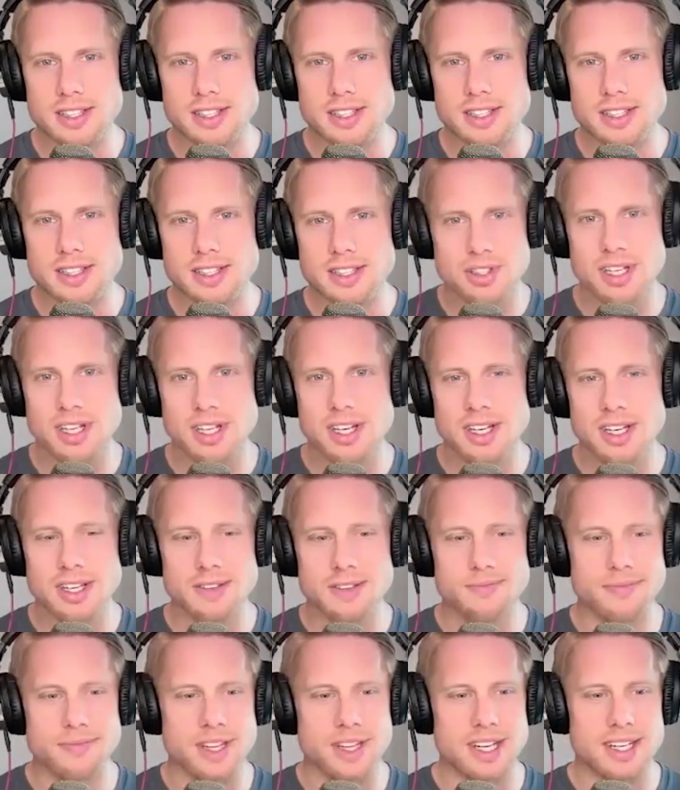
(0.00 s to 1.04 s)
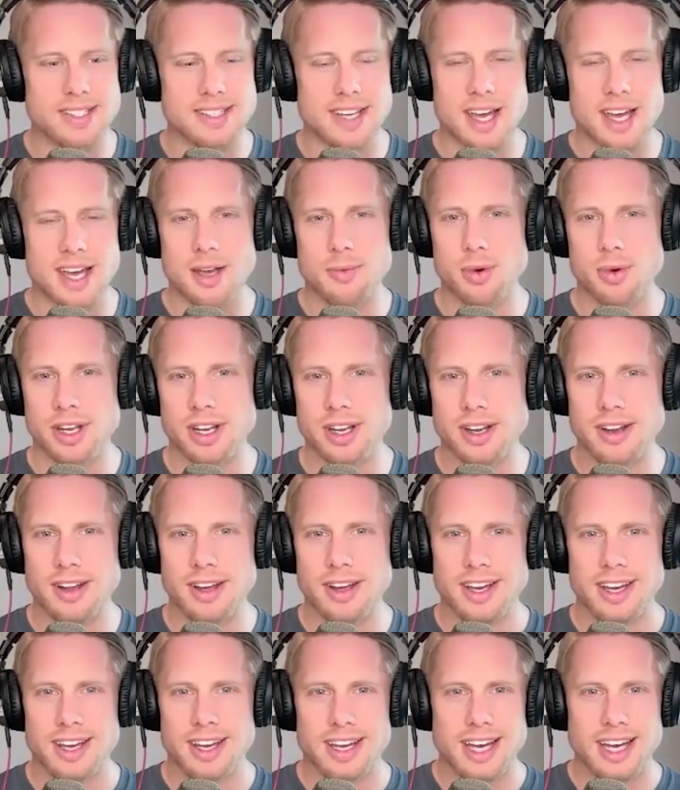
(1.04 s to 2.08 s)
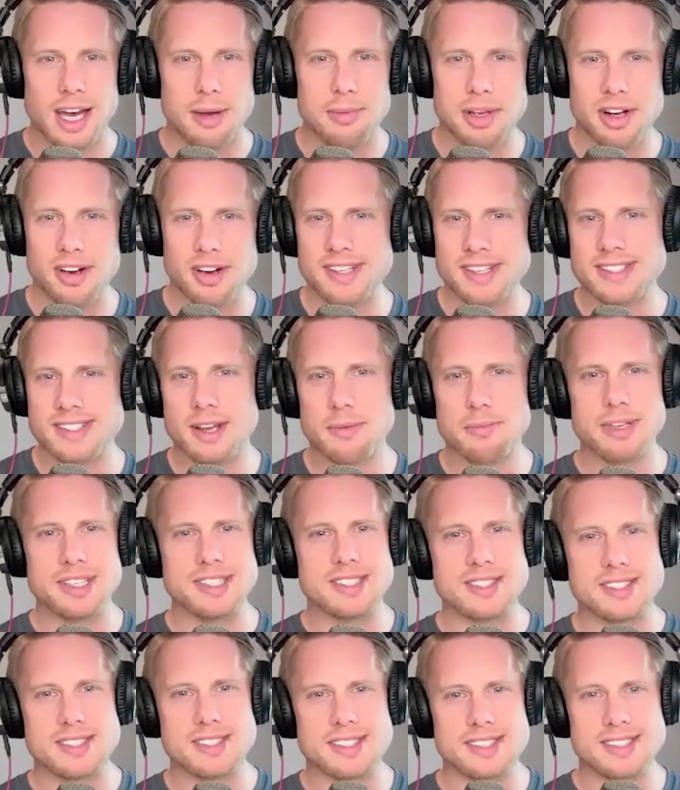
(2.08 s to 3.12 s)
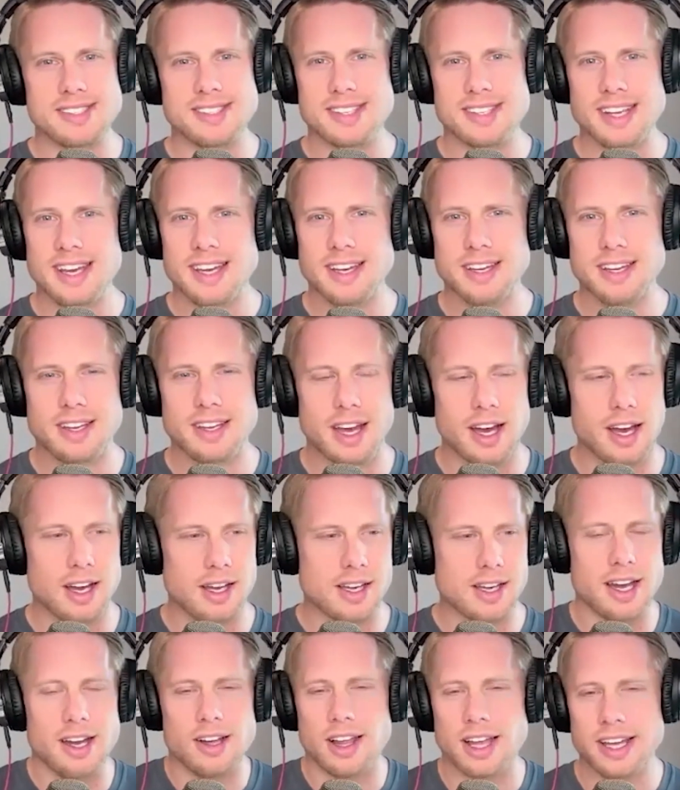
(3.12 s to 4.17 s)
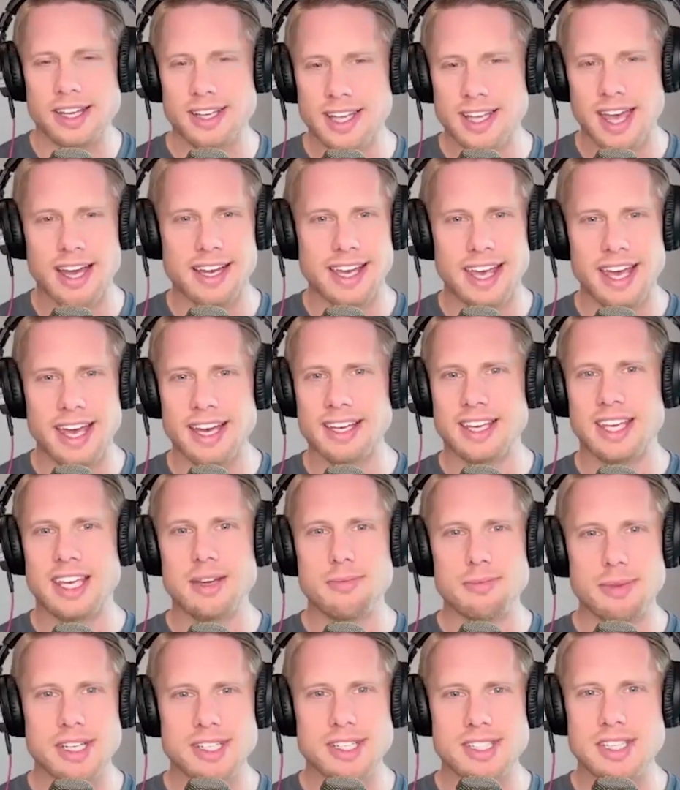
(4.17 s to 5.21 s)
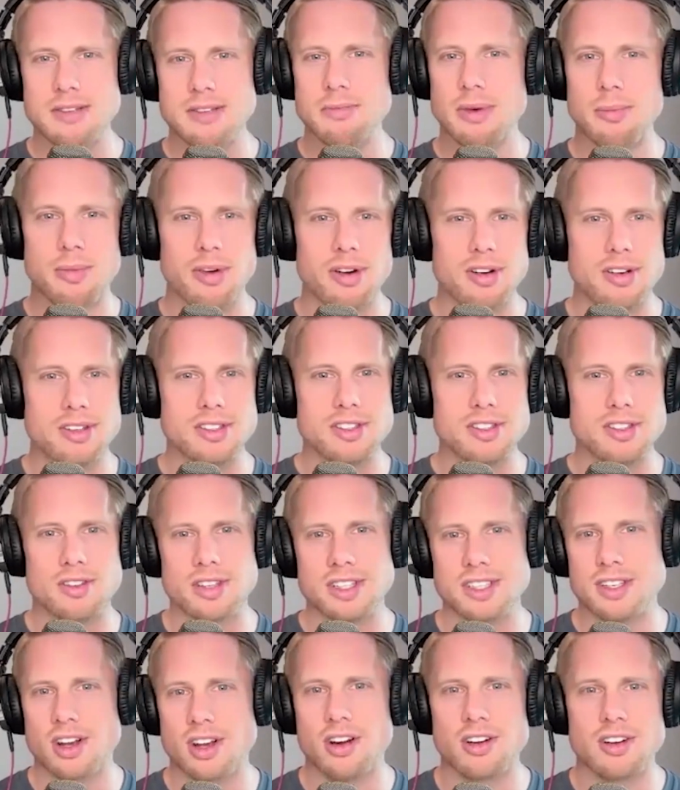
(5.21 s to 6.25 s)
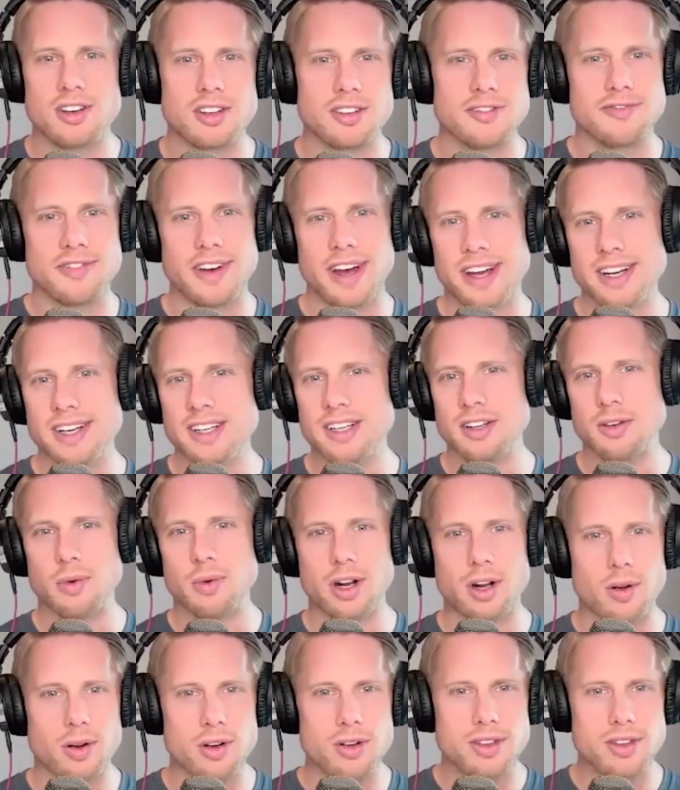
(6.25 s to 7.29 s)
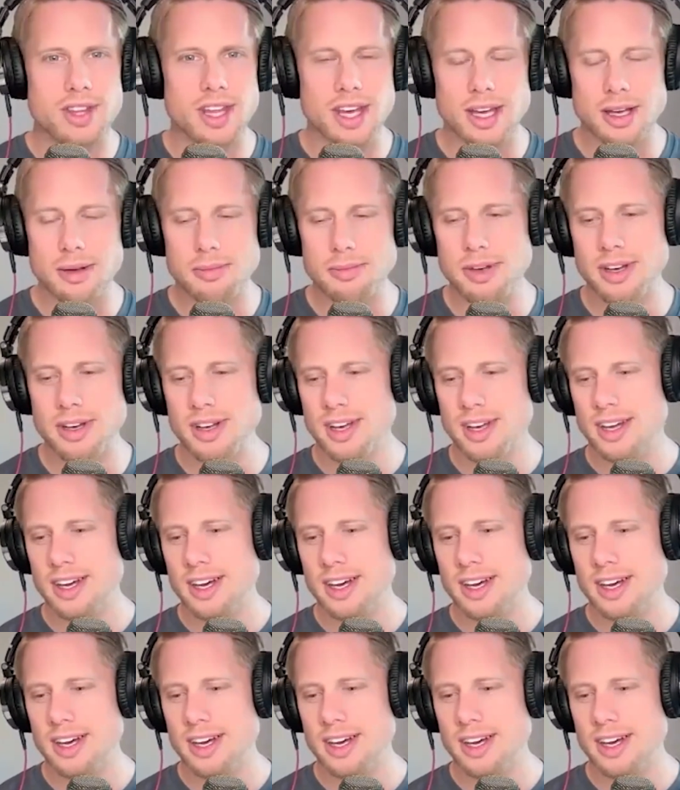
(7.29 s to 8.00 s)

especially in a in a time when I'm hearing some businesses say, oh, "God, I, I, can't keep my team members, or it's hard to find and recruit them."